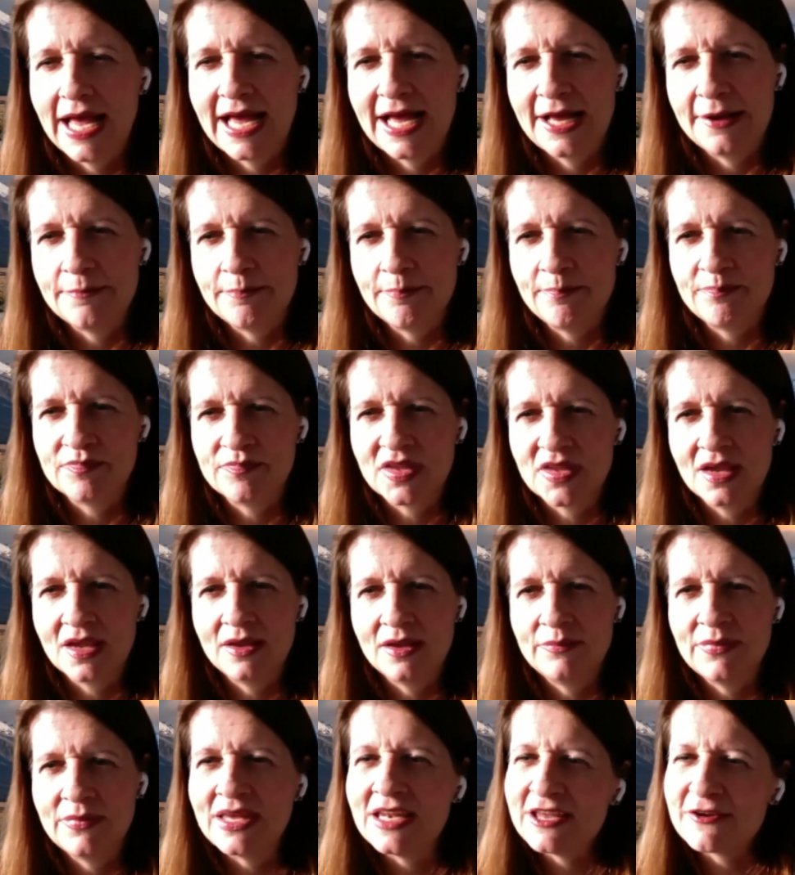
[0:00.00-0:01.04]

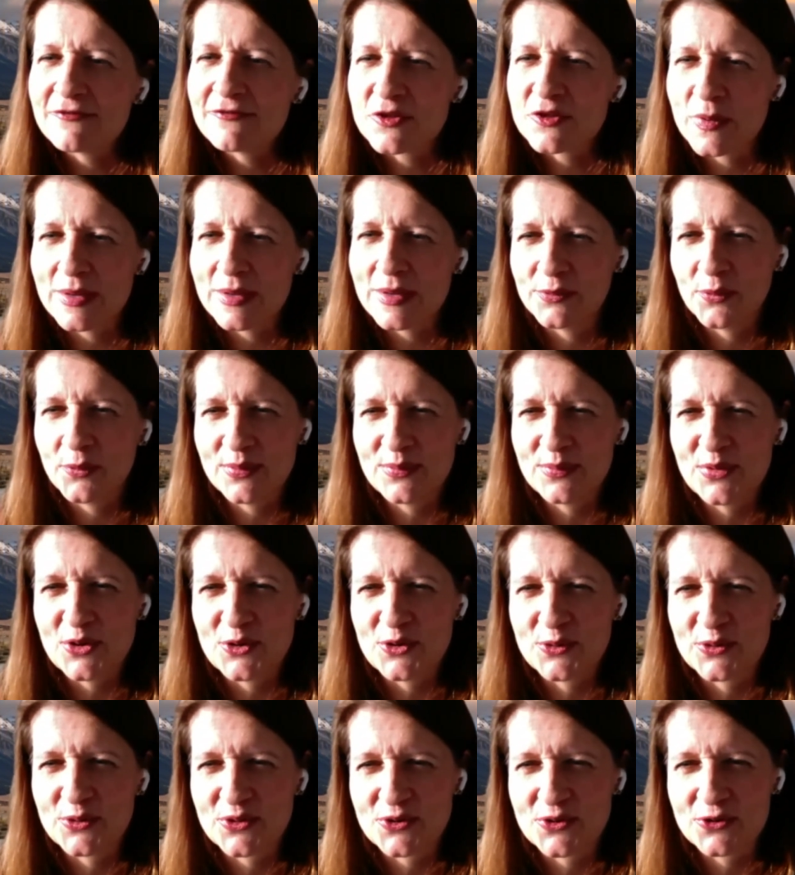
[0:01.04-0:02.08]
many of the people we
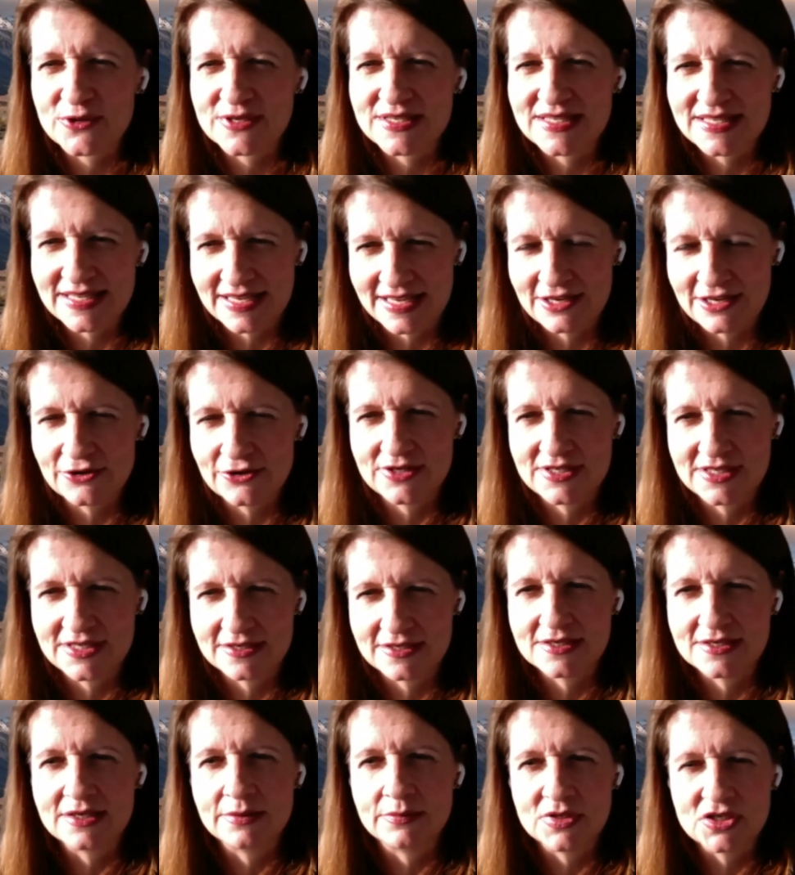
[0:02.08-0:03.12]
work with across the
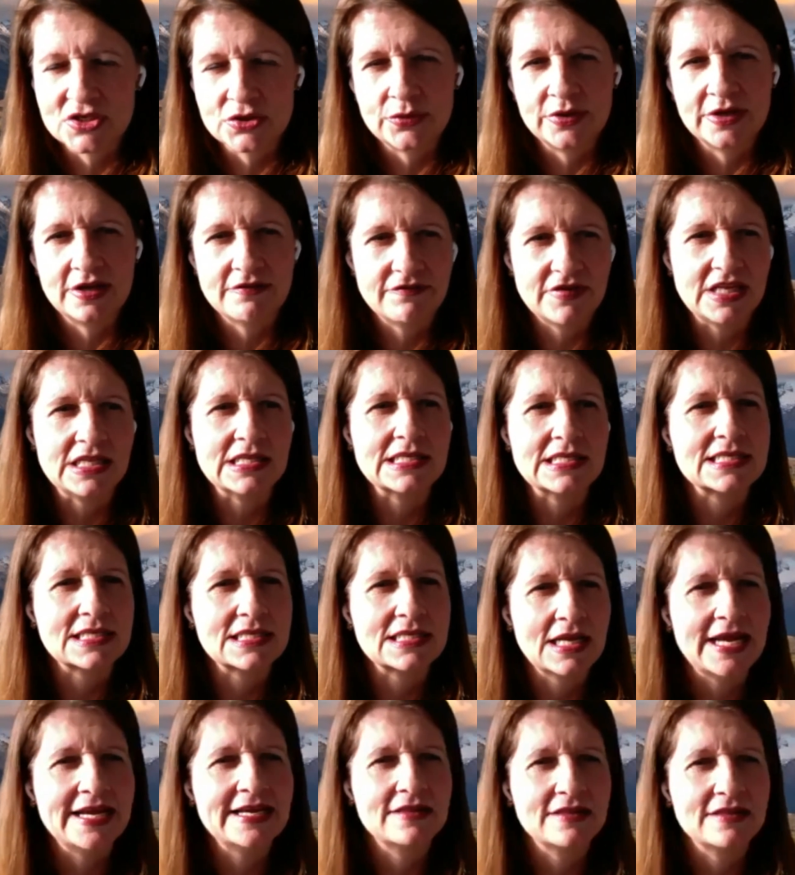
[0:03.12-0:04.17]
ecosystem doing events
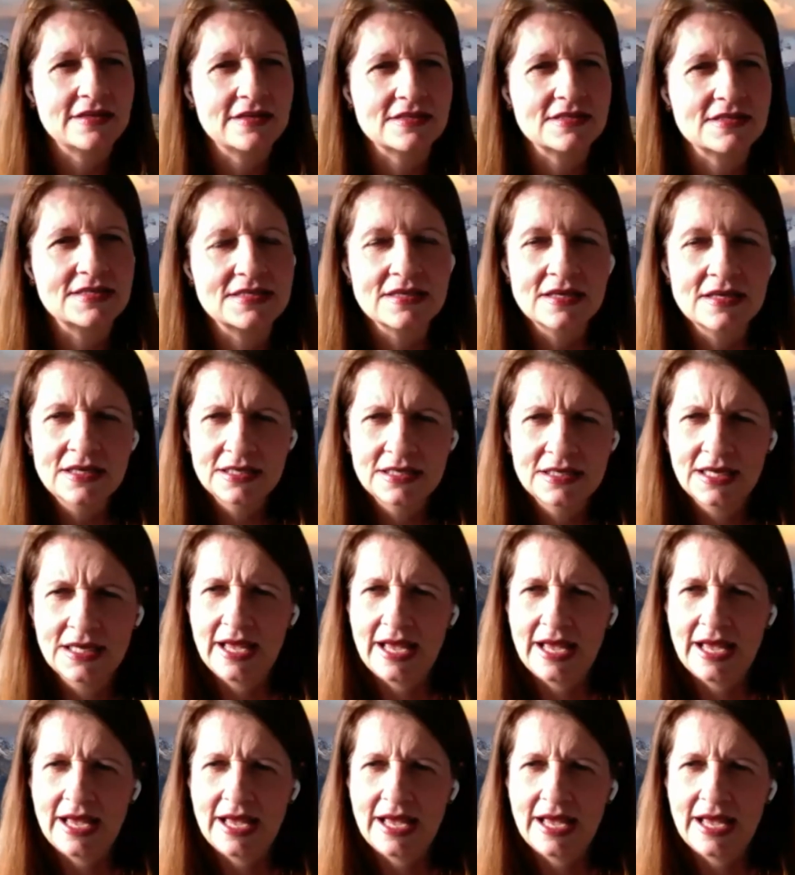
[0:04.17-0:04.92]
like this.